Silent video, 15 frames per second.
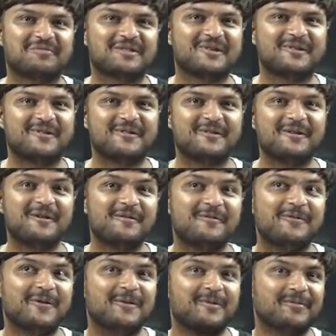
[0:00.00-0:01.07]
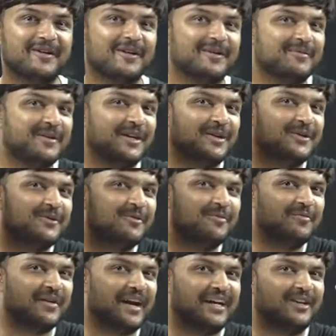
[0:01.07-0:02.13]
So there will be two
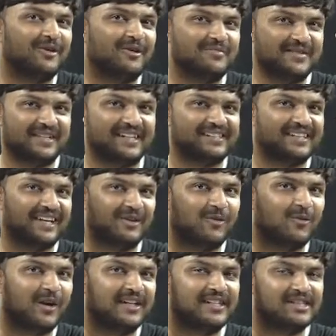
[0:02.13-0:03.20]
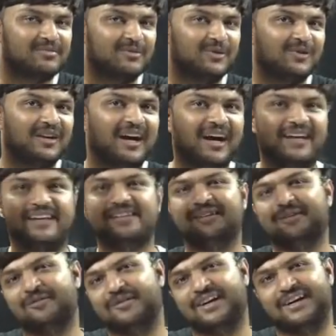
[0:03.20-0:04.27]
bright objects, like one is moon, another
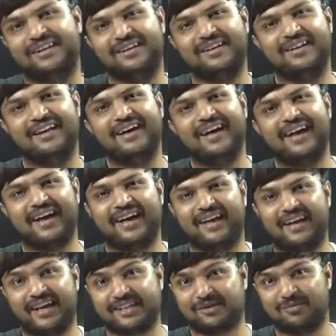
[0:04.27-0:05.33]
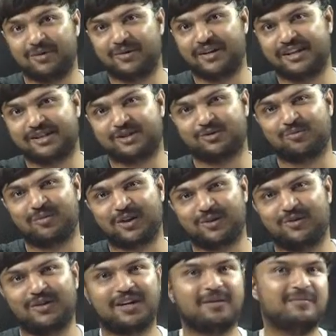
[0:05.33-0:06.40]
one an exploded
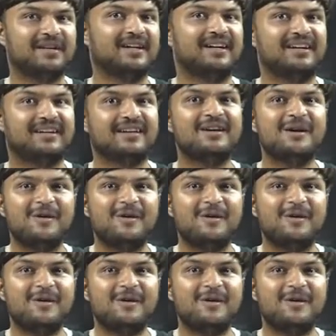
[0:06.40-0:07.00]
supernova remnant,